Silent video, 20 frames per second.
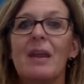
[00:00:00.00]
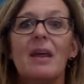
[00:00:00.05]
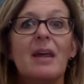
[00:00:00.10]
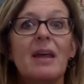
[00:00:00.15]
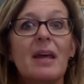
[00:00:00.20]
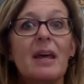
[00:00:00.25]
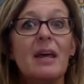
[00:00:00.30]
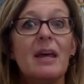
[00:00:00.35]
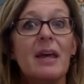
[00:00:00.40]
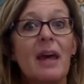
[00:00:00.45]

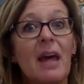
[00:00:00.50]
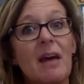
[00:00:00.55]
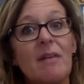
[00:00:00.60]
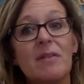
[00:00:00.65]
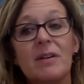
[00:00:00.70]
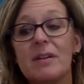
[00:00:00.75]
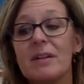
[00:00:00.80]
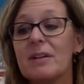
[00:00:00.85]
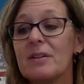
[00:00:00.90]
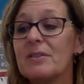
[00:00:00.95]
He gave
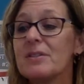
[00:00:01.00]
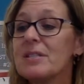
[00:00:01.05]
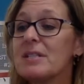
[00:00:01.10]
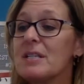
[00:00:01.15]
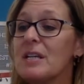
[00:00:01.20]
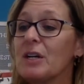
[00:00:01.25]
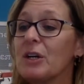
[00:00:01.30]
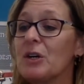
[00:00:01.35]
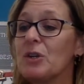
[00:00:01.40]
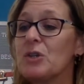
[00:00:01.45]
a little
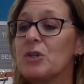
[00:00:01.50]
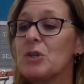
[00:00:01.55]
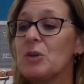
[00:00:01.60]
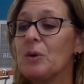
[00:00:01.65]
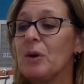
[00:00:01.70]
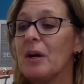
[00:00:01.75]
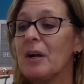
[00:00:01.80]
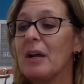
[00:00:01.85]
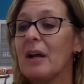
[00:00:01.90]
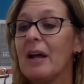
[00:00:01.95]
snicker
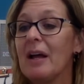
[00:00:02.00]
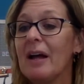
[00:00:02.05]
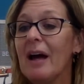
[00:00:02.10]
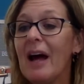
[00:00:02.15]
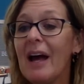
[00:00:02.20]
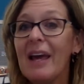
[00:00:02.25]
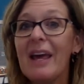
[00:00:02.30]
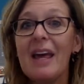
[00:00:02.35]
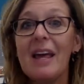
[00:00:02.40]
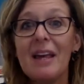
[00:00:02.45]
snort.
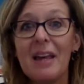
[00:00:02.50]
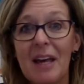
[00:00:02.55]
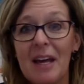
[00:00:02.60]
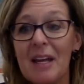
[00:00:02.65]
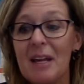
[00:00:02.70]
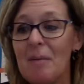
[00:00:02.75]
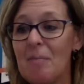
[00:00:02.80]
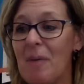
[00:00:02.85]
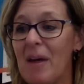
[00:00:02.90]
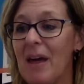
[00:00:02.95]
I ain't
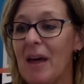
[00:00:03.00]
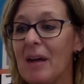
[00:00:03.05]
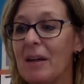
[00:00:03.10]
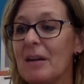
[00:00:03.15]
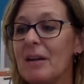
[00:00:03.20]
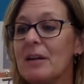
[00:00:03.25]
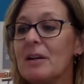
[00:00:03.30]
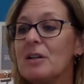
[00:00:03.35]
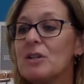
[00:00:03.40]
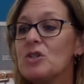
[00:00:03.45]
kidding, man.
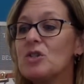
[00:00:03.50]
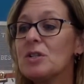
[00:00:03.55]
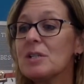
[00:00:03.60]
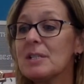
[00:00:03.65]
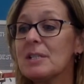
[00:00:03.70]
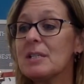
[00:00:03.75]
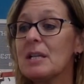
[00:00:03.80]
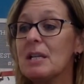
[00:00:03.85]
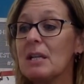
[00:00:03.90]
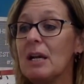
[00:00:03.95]

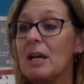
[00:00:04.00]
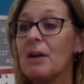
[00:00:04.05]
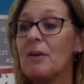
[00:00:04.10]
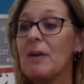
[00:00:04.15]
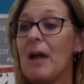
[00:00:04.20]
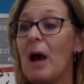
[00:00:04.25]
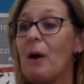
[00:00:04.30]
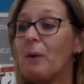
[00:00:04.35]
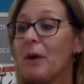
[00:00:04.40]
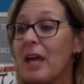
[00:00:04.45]
Just sitting here
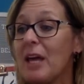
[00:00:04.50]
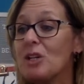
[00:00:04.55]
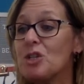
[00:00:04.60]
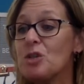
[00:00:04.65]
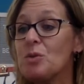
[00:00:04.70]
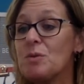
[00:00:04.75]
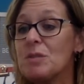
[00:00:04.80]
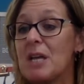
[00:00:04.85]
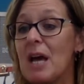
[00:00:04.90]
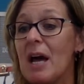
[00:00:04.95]
now, can't
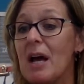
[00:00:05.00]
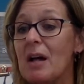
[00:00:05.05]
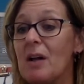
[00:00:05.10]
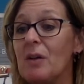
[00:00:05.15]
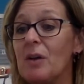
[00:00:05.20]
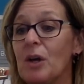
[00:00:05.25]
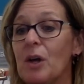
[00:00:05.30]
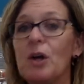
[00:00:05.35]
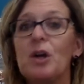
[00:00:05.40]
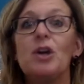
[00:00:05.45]
you
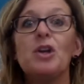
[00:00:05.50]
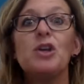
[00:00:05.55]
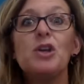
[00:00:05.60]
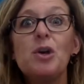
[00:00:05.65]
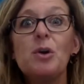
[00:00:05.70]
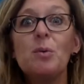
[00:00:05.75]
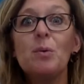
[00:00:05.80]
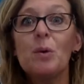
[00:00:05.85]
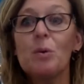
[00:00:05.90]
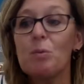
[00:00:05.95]
tell?
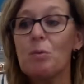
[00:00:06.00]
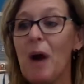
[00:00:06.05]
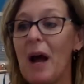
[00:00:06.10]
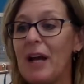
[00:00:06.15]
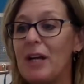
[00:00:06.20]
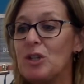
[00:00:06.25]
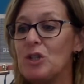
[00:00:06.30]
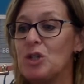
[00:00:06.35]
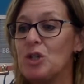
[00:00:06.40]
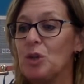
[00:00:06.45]
You were
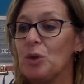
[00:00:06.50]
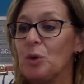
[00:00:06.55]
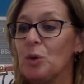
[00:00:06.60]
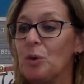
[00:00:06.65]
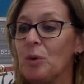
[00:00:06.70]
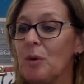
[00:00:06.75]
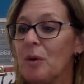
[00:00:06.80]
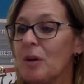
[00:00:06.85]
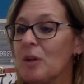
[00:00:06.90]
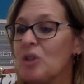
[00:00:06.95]
right,
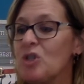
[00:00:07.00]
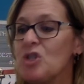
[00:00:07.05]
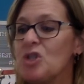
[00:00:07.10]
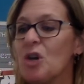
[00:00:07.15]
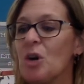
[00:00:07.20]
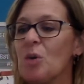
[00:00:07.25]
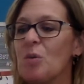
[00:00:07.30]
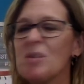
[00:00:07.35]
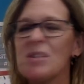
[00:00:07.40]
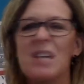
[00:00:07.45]
dude.
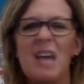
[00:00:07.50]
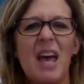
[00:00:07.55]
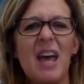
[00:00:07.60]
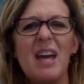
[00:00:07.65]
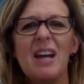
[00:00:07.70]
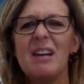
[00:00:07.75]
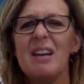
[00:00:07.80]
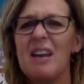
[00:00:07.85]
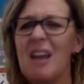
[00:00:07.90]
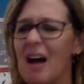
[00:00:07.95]
Don't
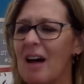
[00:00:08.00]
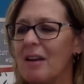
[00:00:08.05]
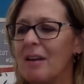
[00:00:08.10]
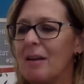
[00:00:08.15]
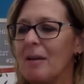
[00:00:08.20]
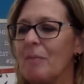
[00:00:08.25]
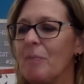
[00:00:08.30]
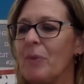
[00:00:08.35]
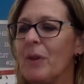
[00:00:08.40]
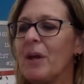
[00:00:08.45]
take
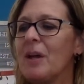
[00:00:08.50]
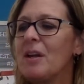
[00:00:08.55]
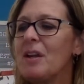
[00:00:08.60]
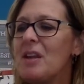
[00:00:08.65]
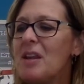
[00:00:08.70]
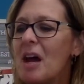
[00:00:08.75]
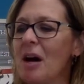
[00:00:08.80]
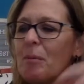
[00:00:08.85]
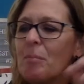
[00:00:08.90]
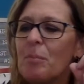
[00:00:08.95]
nothin'.
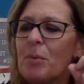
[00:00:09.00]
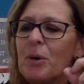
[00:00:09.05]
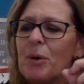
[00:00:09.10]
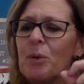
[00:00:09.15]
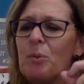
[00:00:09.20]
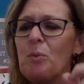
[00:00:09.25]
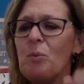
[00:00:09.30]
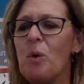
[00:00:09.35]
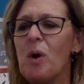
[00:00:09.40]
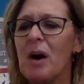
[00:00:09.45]

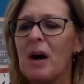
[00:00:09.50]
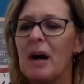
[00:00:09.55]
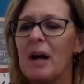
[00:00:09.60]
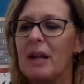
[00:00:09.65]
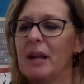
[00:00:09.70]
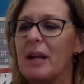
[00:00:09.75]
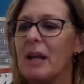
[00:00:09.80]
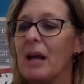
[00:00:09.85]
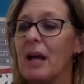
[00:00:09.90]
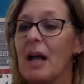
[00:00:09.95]
Number
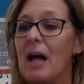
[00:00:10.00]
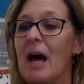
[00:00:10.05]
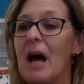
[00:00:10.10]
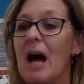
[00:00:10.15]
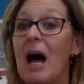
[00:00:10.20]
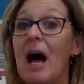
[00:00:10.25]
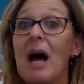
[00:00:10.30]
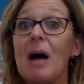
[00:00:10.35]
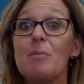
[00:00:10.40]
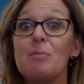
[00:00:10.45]
1.
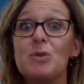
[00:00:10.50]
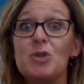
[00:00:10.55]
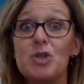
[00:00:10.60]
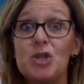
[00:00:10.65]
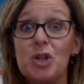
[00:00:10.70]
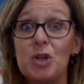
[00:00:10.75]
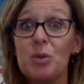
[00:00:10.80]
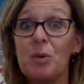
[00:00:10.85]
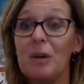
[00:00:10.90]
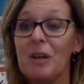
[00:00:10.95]
I'm
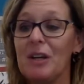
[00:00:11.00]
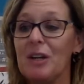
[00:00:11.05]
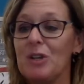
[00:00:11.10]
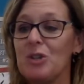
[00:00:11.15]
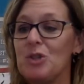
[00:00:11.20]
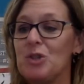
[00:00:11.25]
doing it,